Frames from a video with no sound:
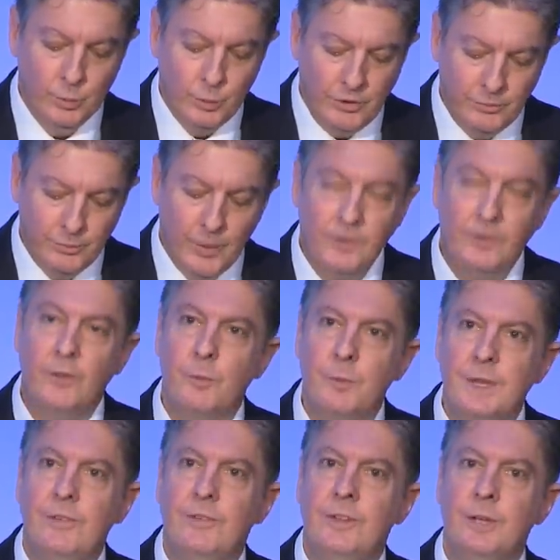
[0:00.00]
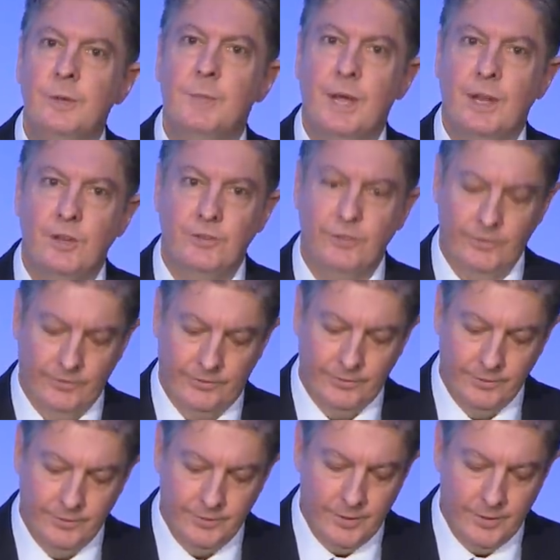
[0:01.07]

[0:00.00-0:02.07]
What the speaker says: We spoke to the mid-tier managers,